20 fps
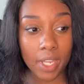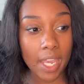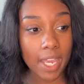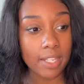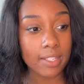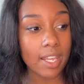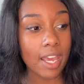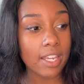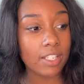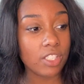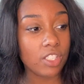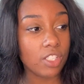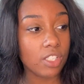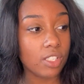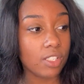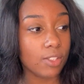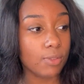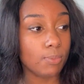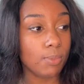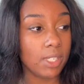And that's
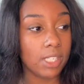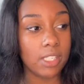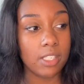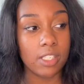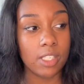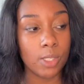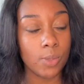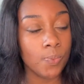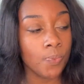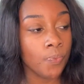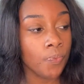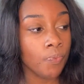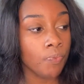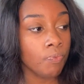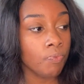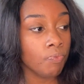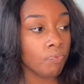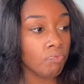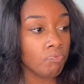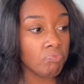just me
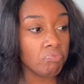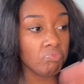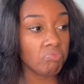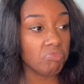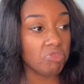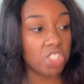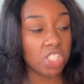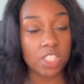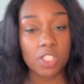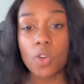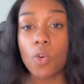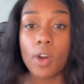just